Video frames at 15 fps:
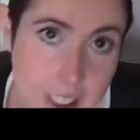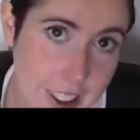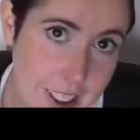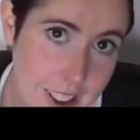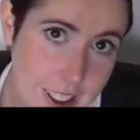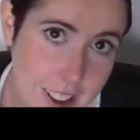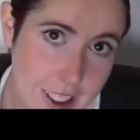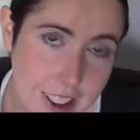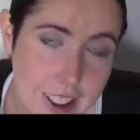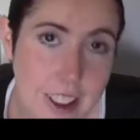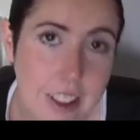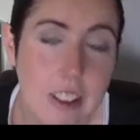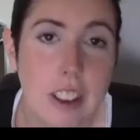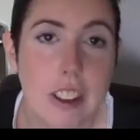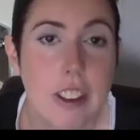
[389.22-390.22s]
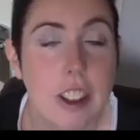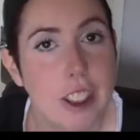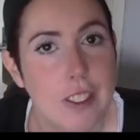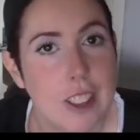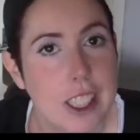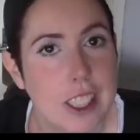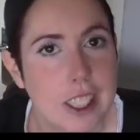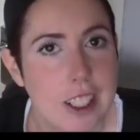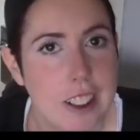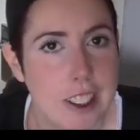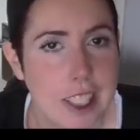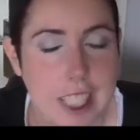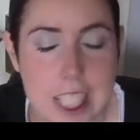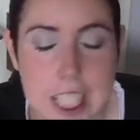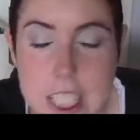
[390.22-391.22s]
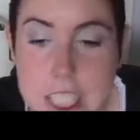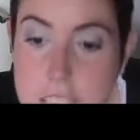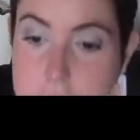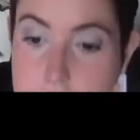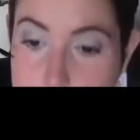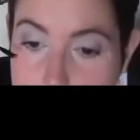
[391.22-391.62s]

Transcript: I wonder if I could mascara the cats.